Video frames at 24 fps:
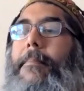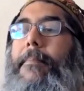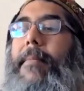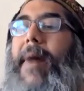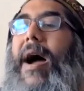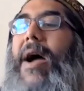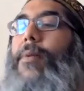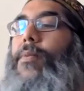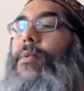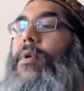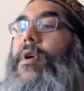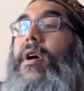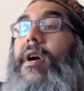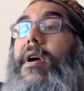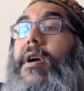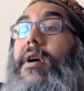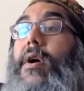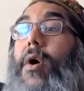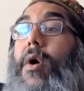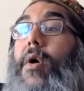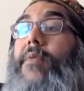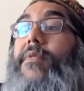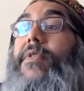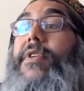My work
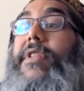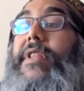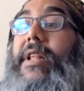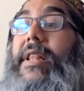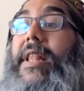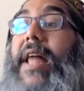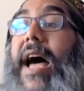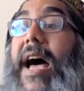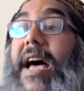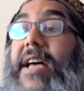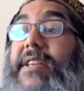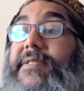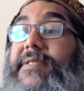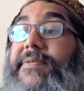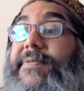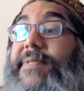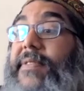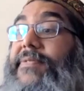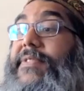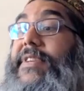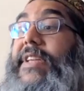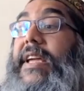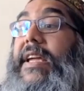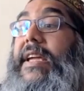over the last
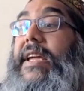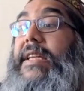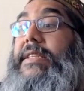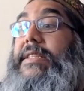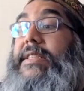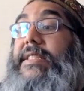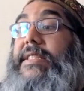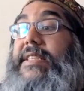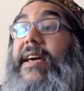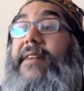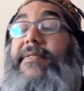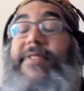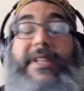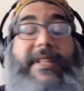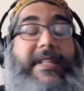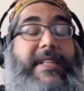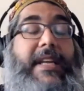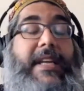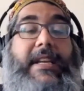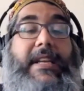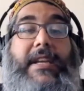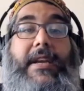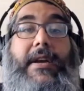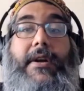15,
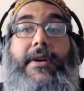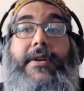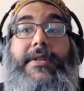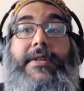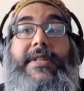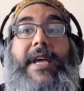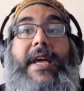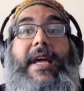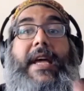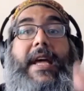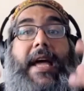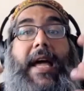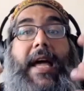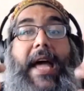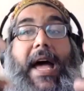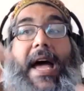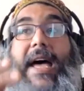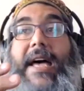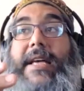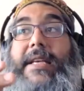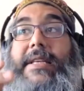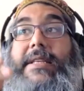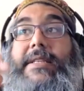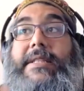17 years
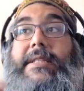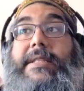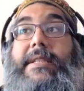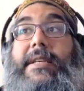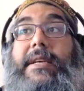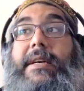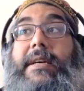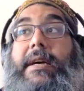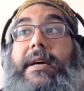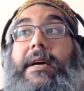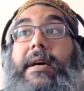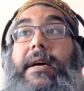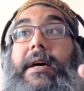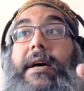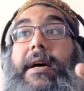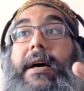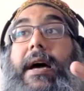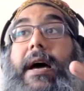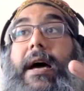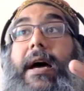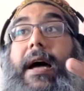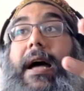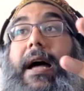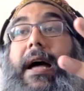has
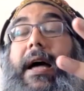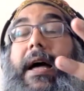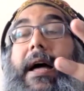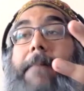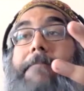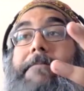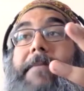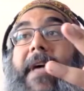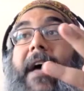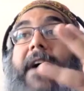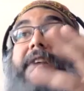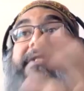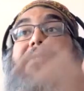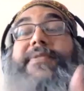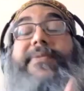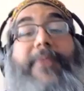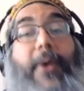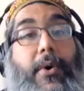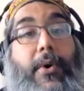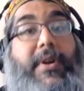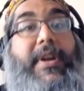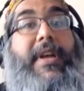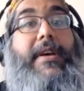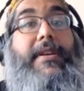
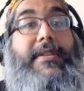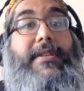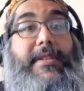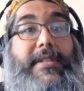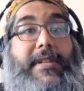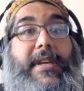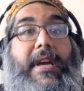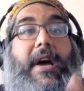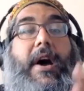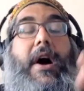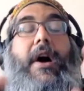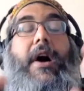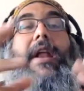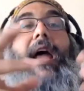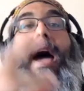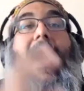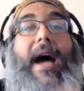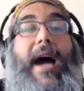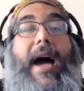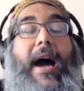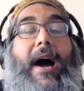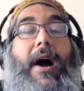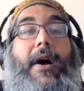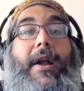focused on
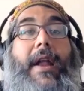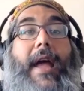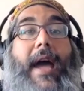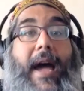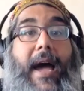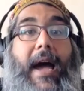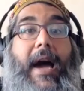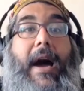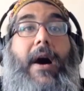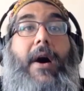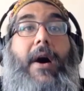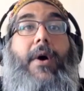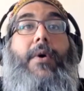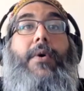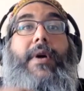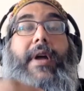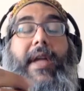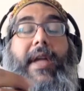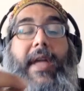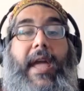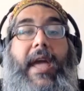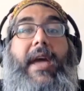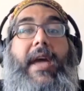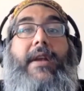how
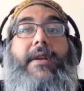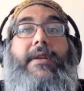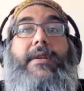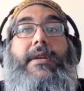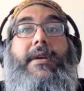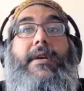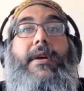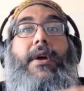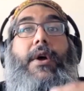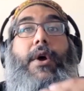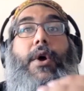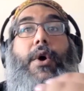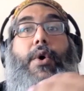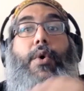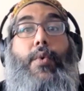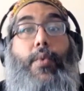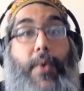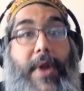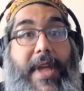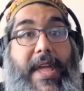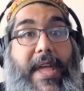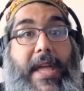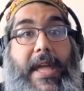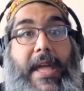can
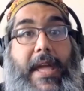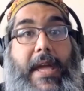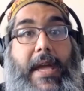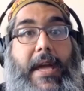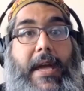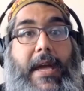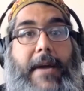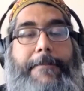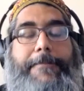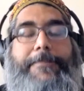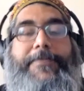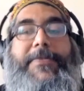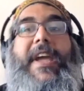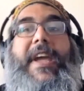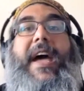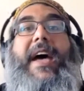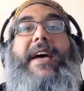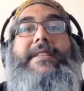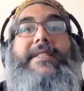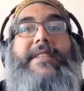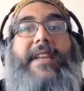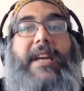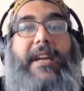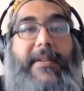we,
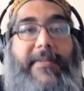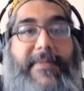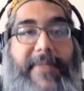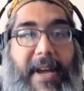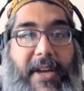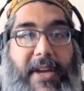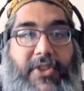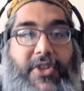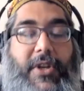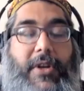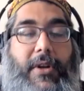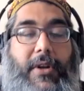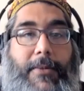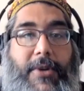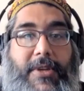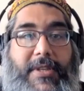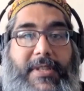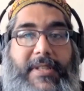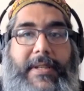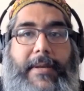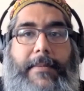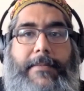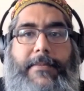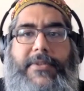as confessional
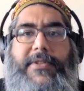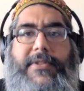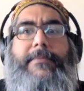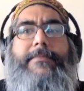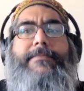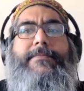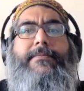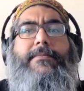Muslims,